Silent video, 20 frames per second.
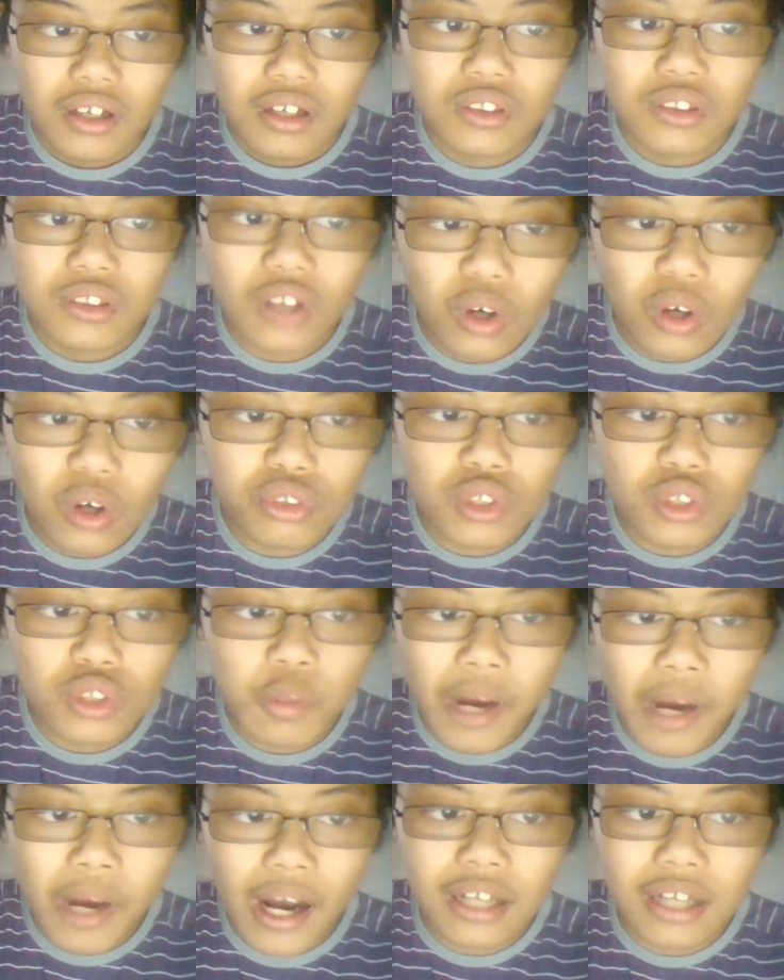known to
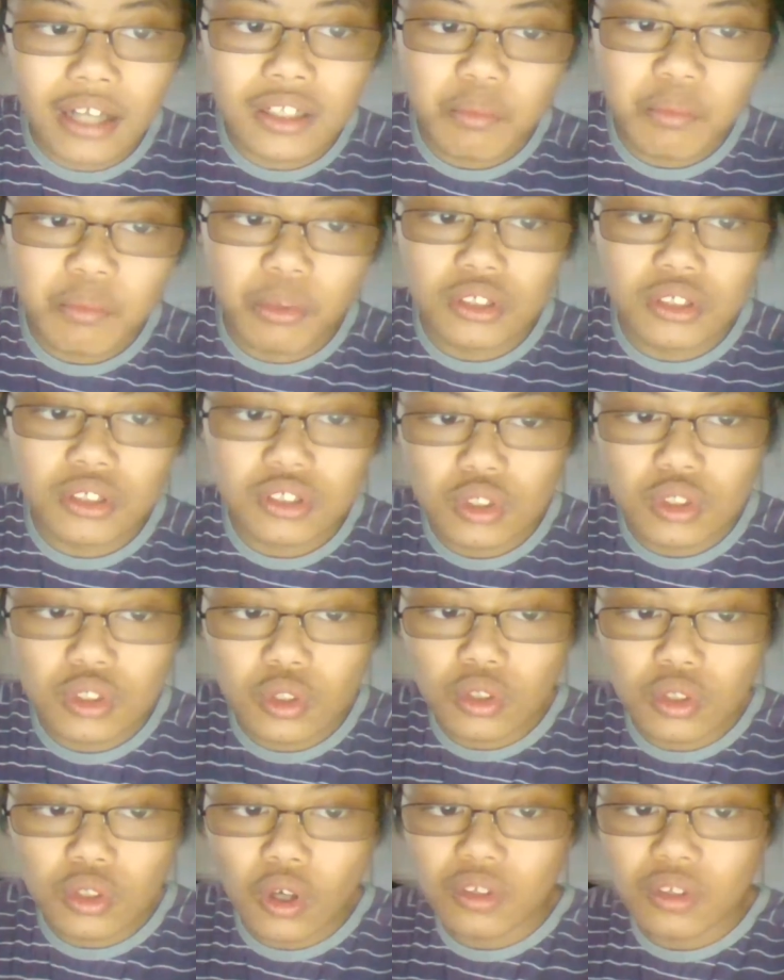man, but
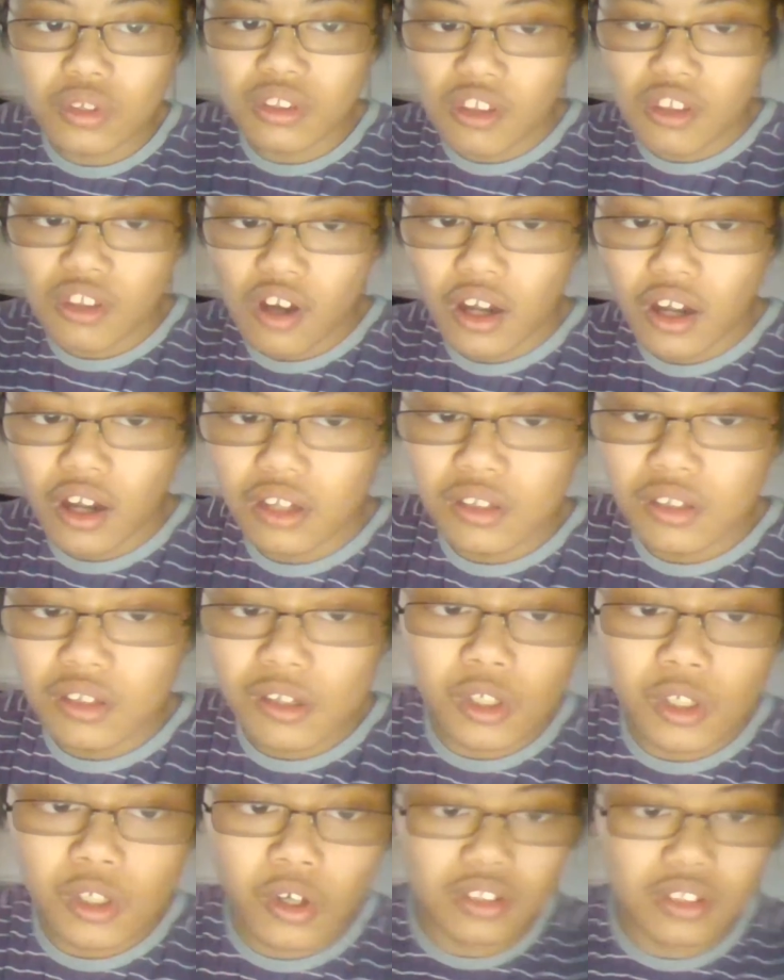you don't die
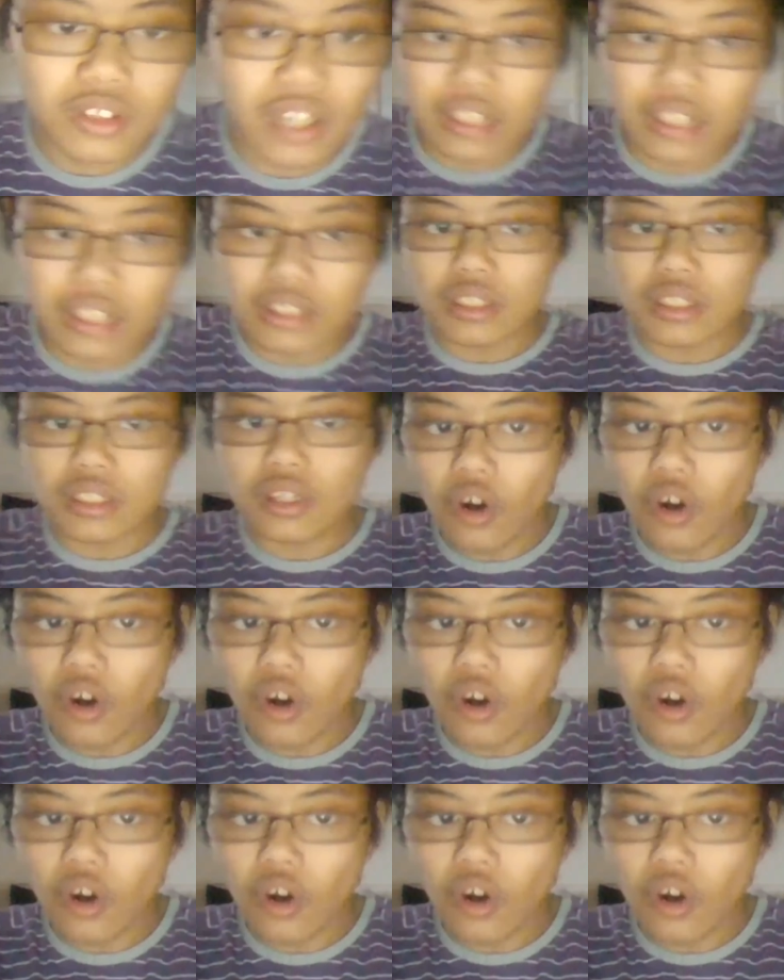until you are 90.